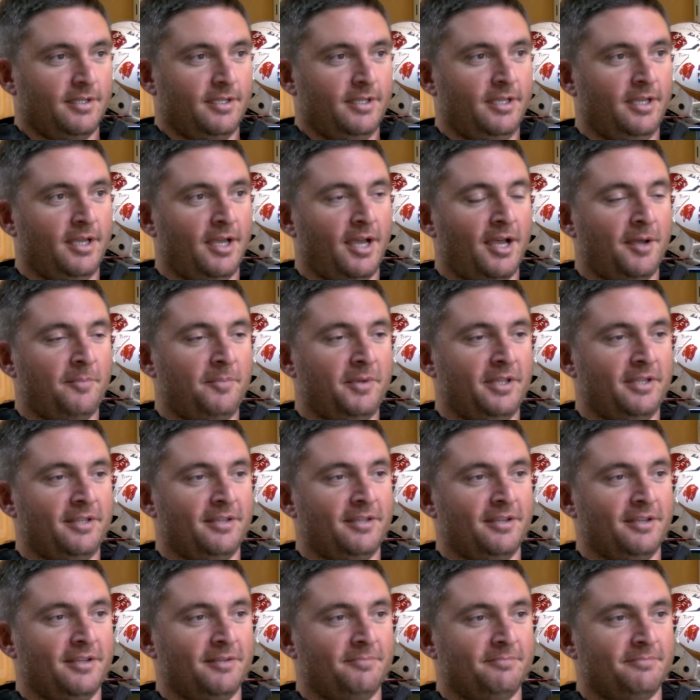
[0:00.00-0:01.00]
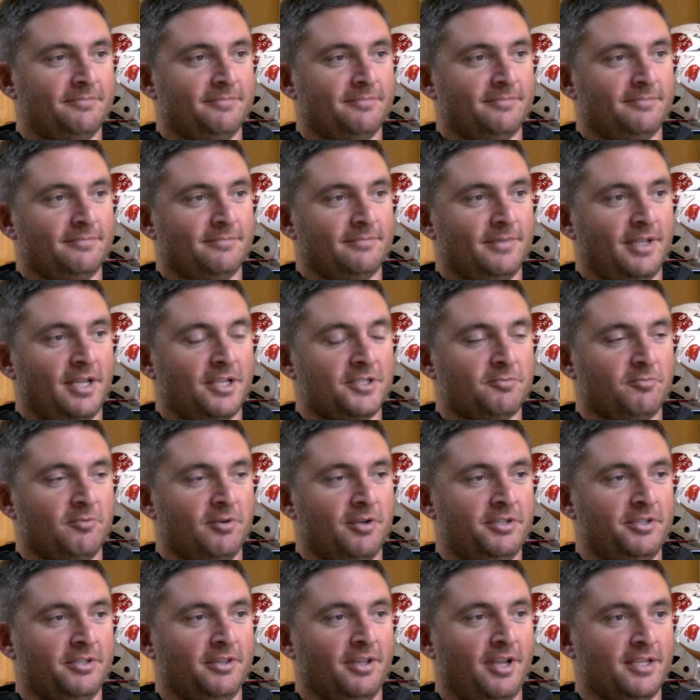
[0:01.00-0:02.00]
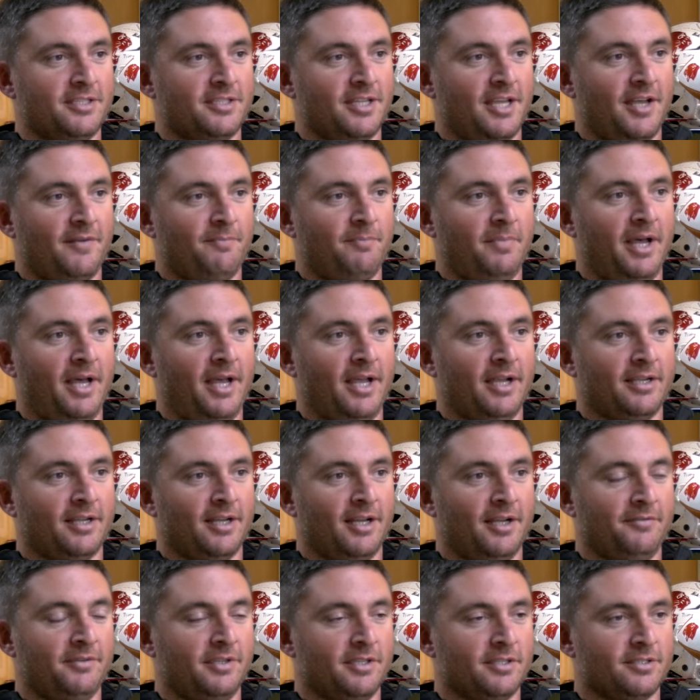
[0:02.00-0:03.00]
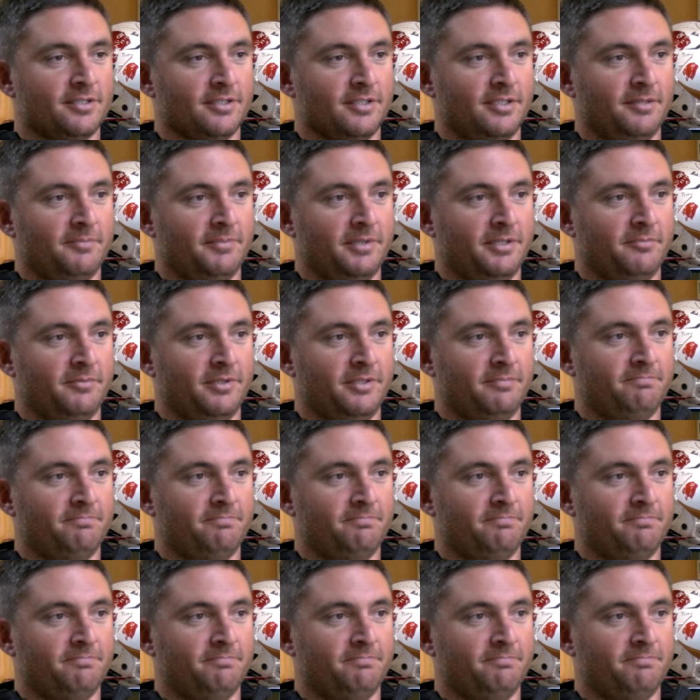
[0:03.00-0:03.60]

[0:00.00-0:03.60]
Yeah, I mean, that's one you'd like to have back, obviously. I mean, we